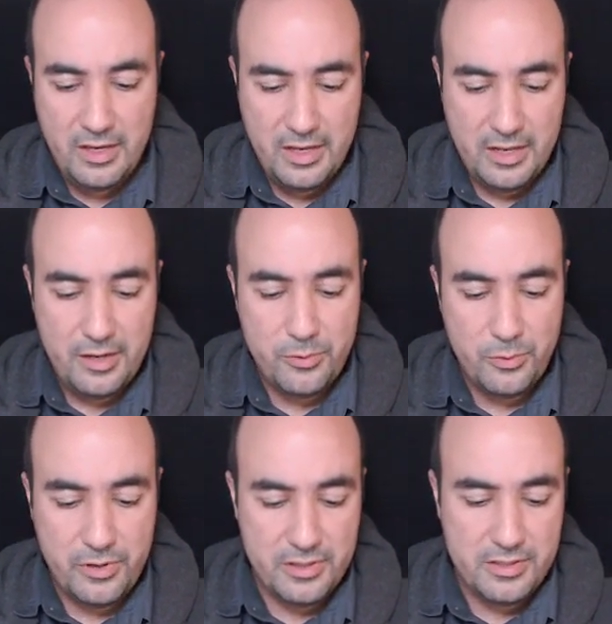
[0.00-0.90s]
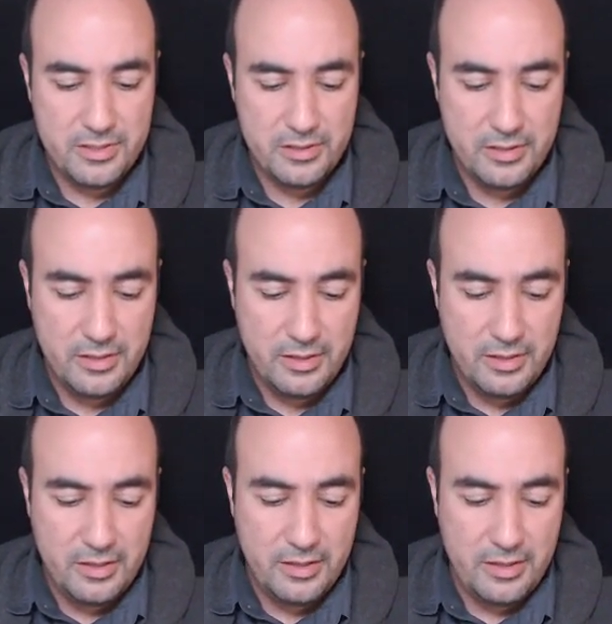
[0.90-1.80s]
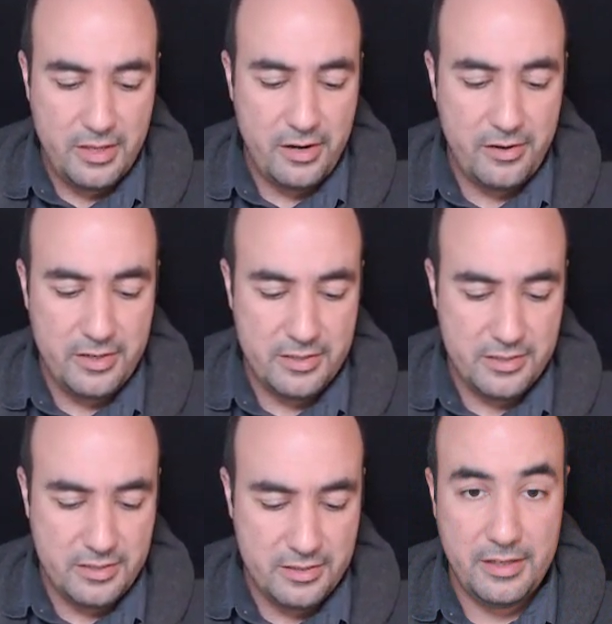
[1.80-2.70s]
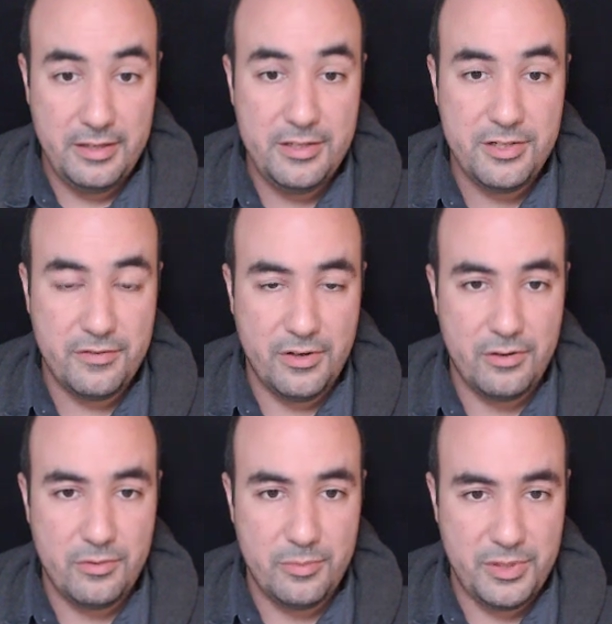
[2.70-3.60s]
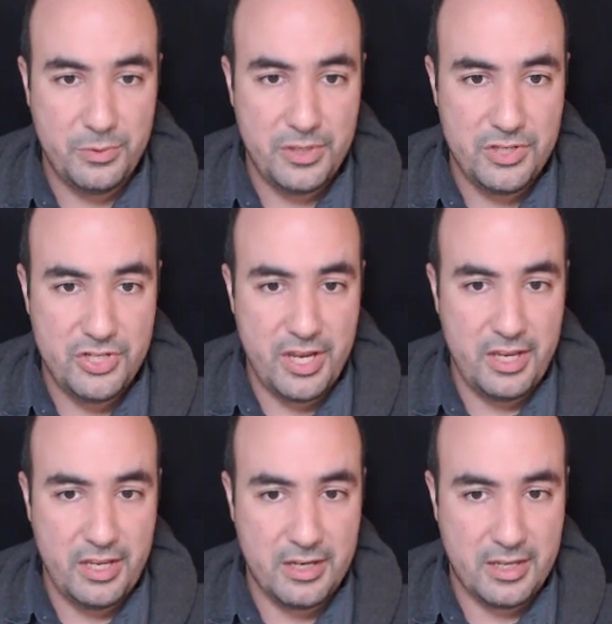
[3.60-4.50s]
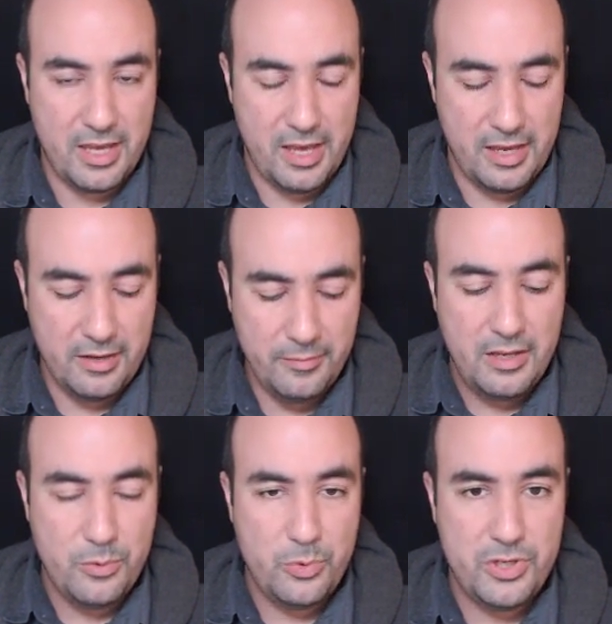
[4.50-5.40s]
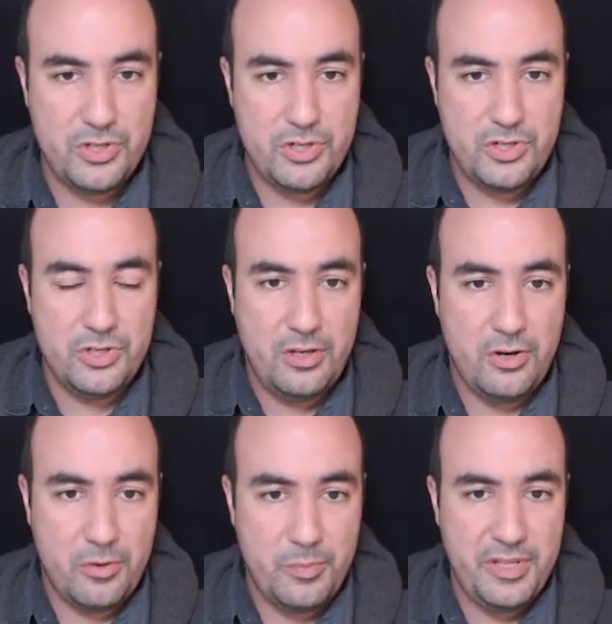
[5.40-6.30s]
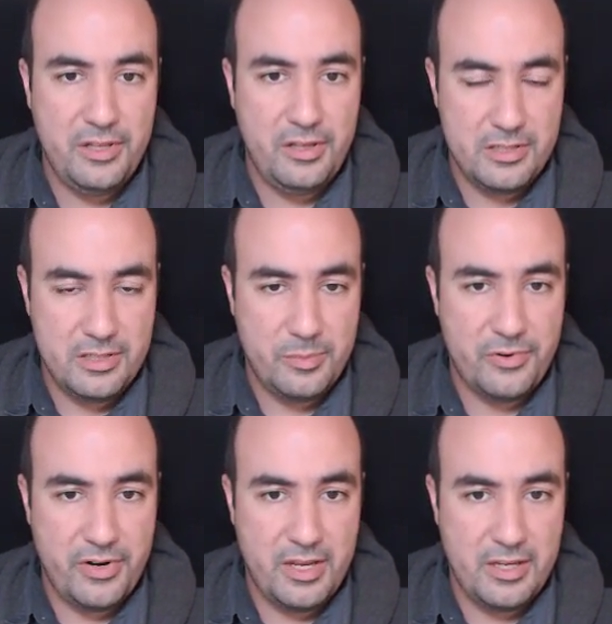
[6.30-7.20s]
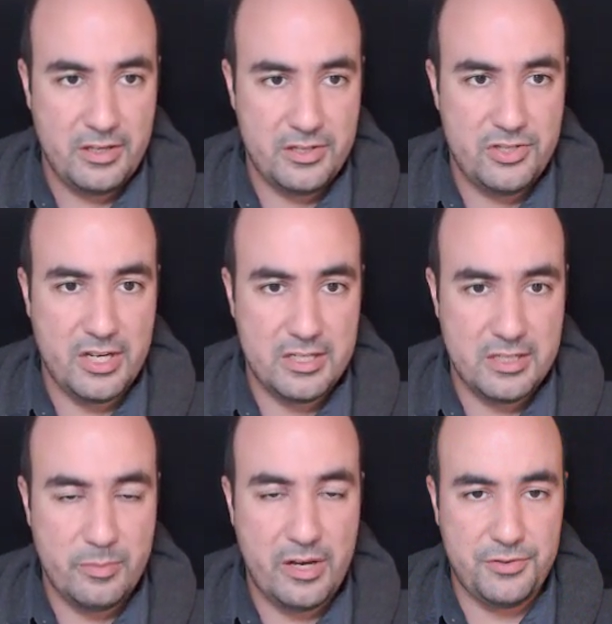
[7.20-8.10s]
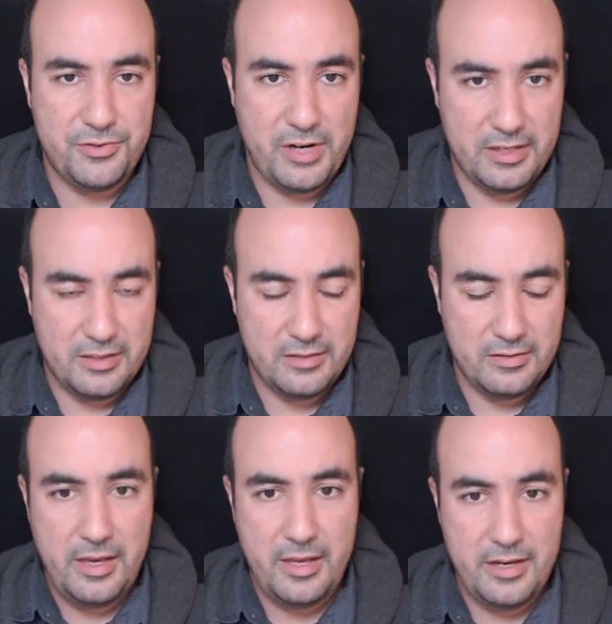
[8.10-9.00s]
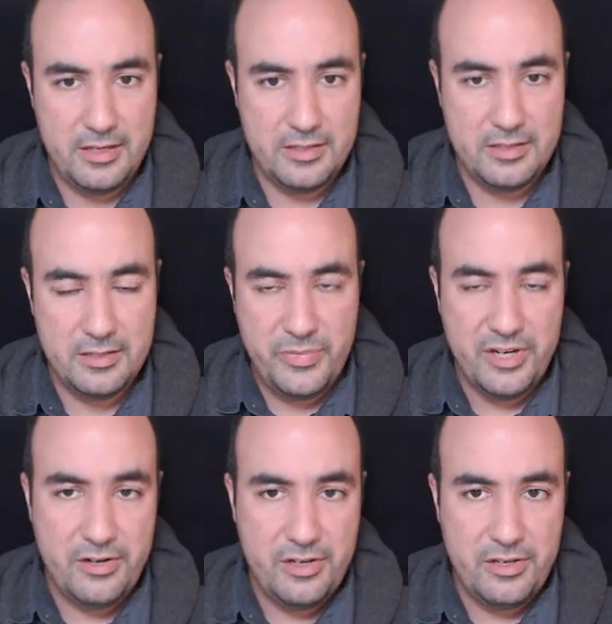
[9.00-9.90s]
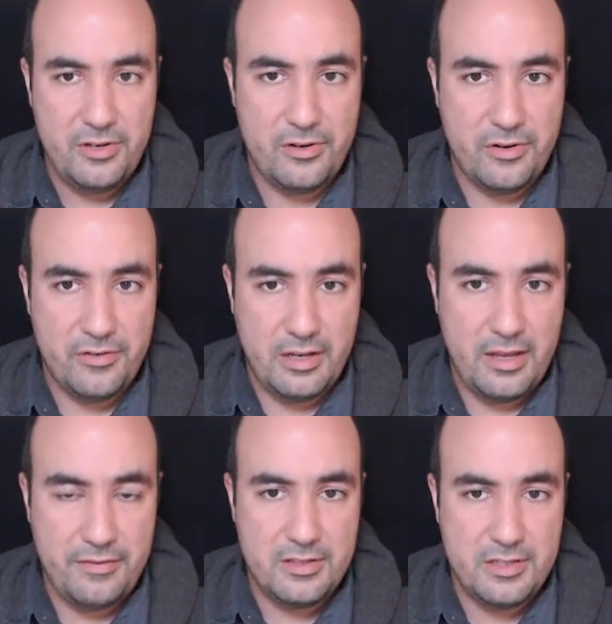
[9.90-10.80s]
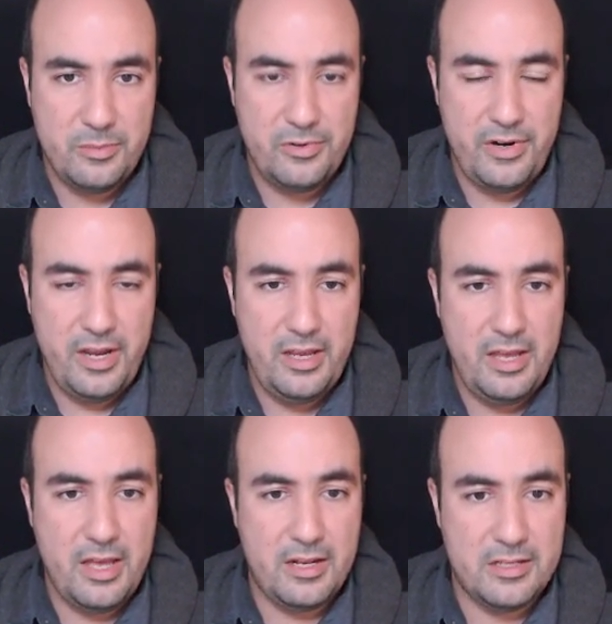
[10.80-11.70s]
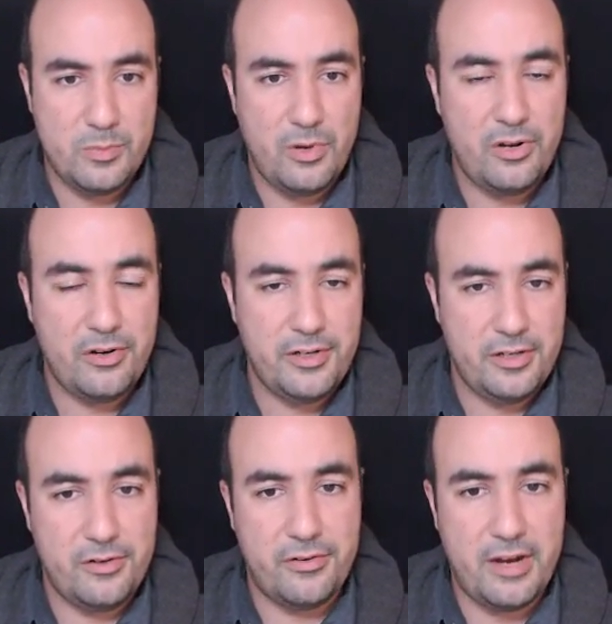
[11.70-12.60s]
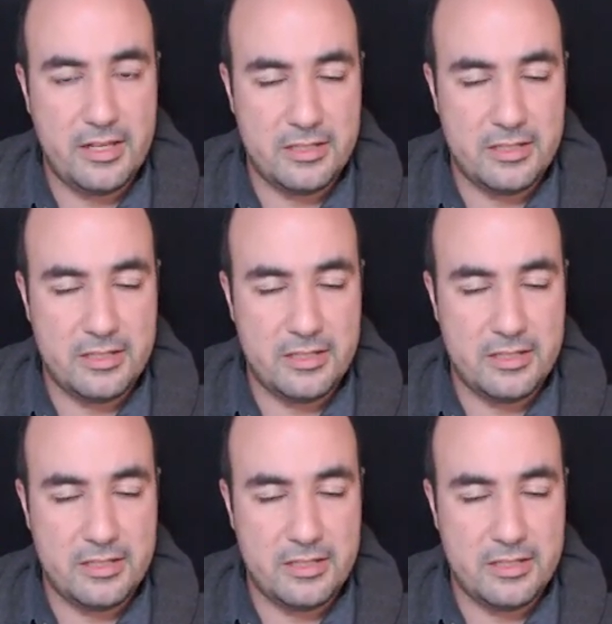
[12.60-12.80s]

In other words, there is an interval between j and k in which your middle subarray is just about right. It is bigger than your left subarray and it's smaller than your right